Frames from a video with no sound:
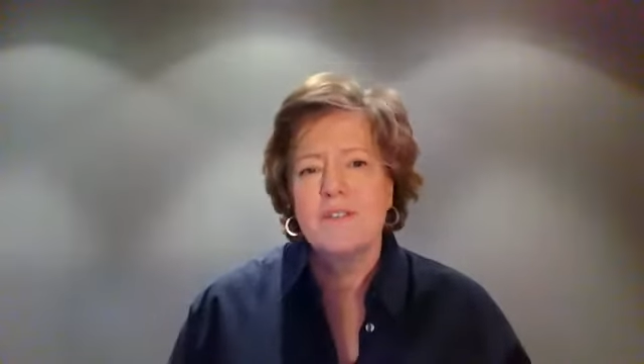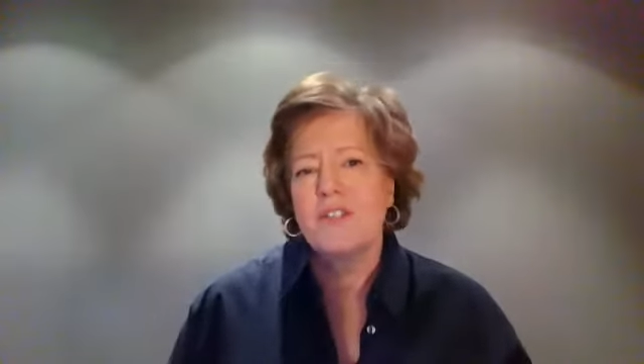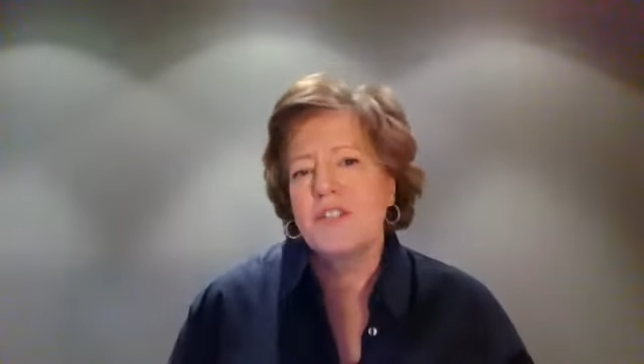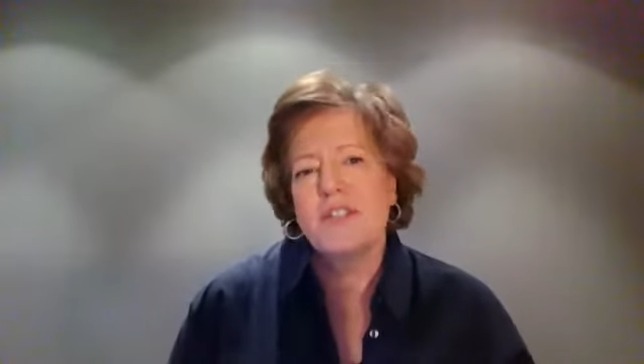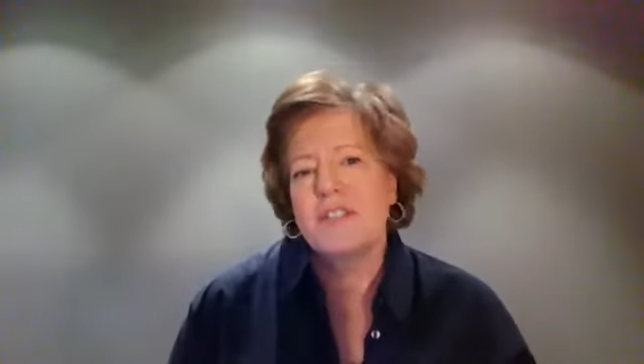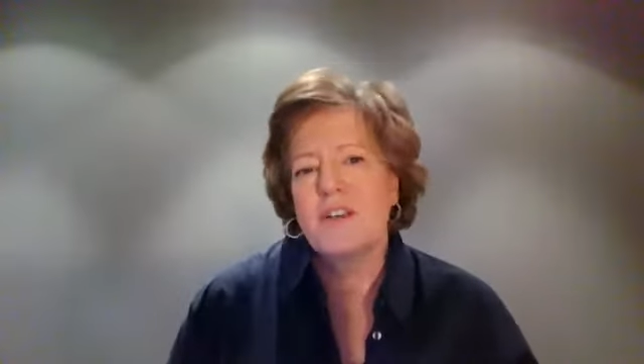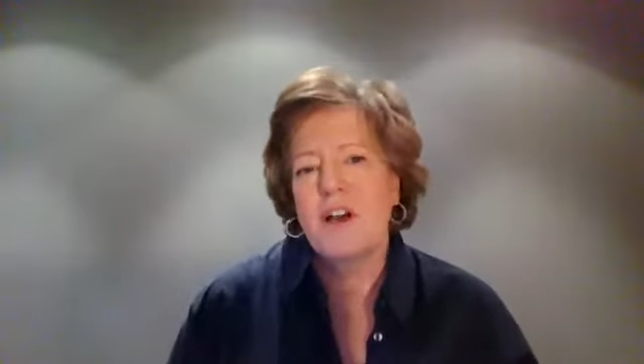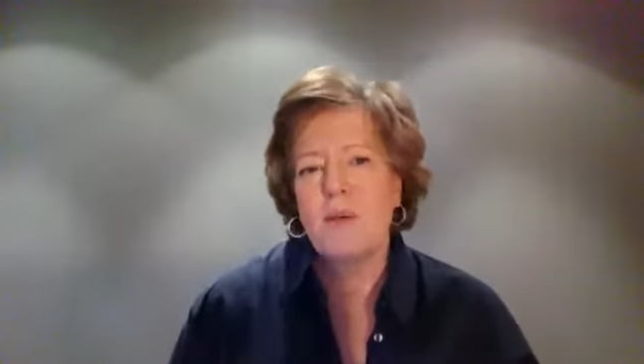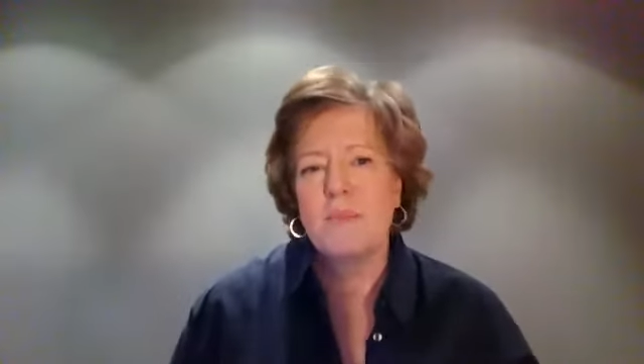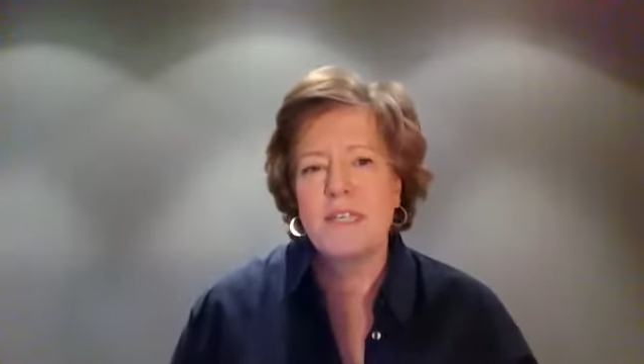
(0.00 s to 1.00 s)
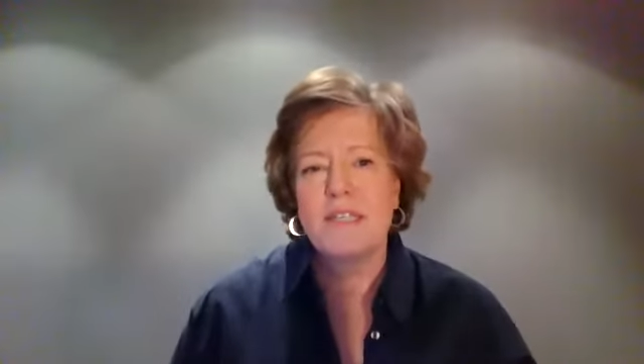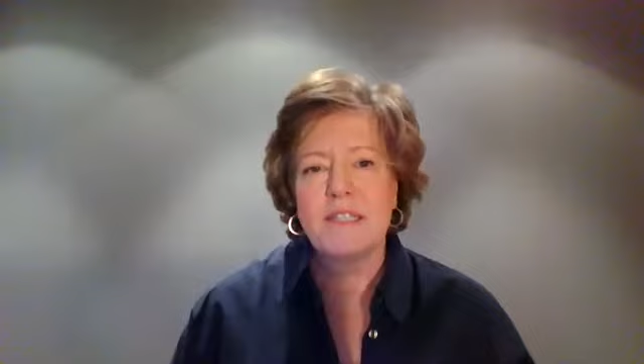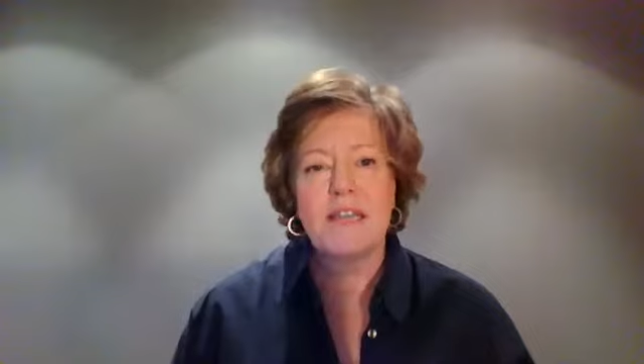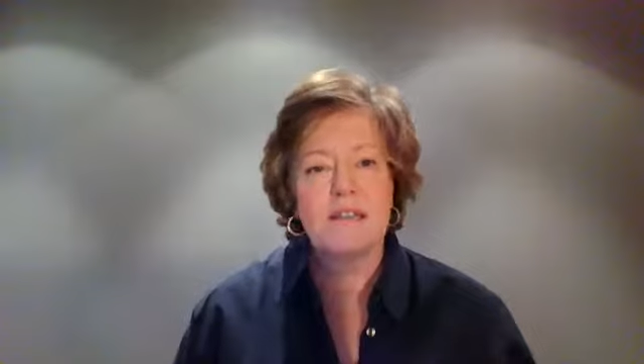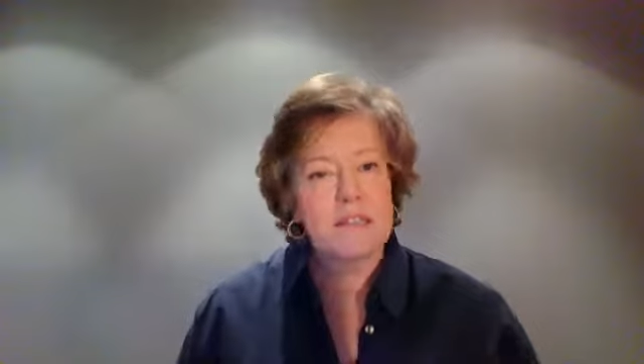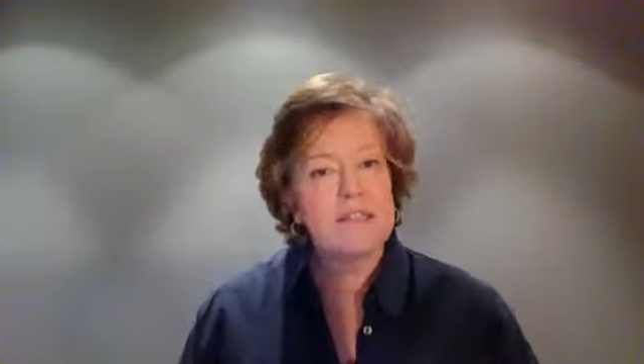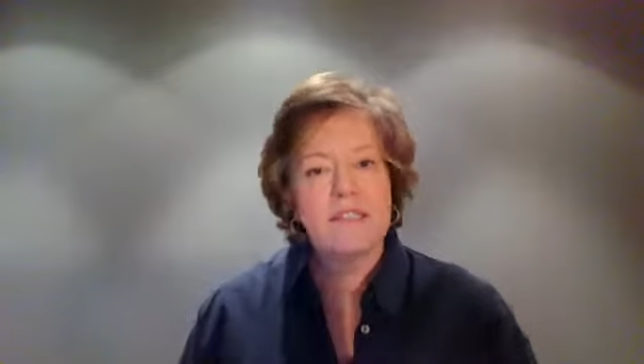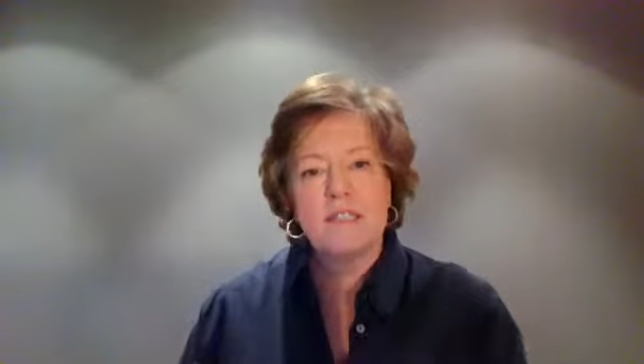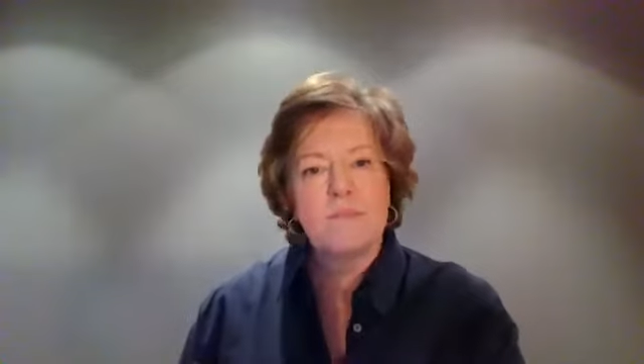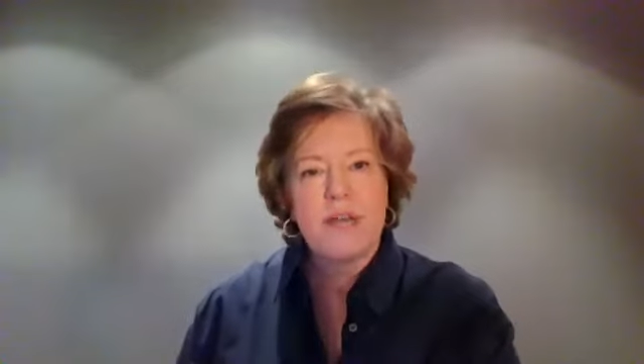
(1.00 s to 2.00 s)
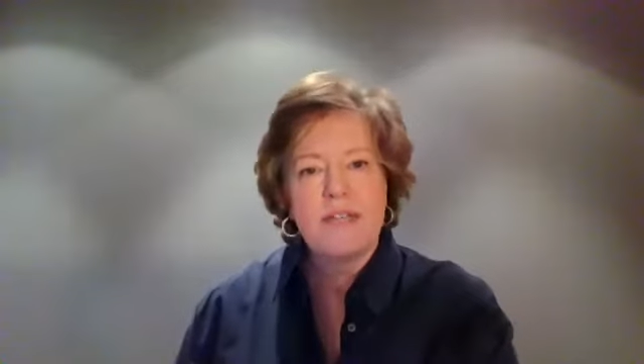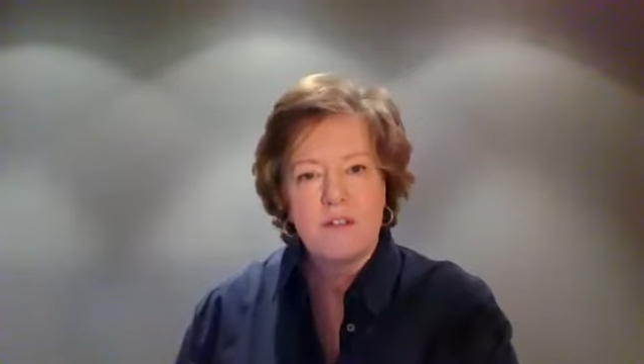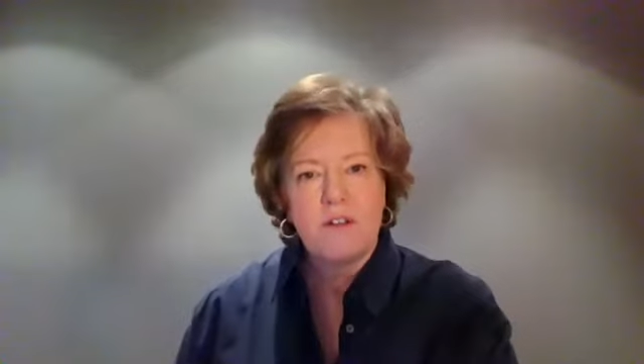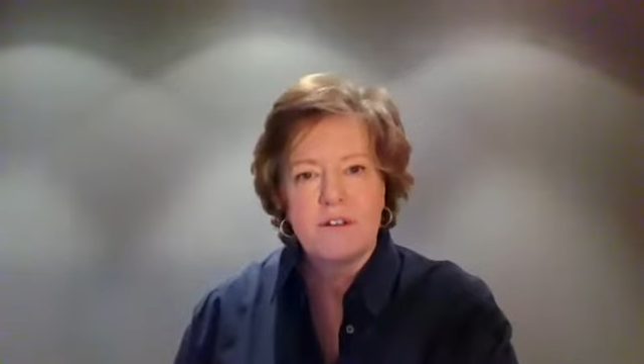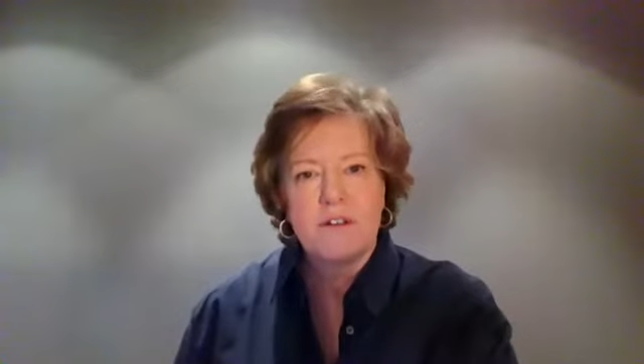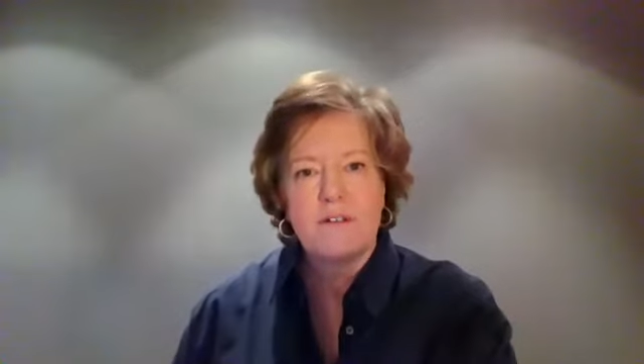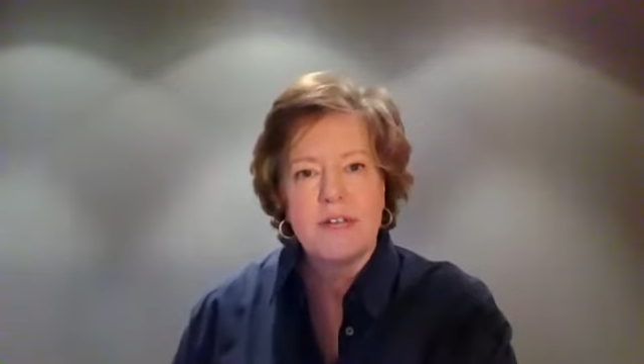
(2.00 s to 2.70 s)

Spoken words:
she just calmly said, this is my daughter,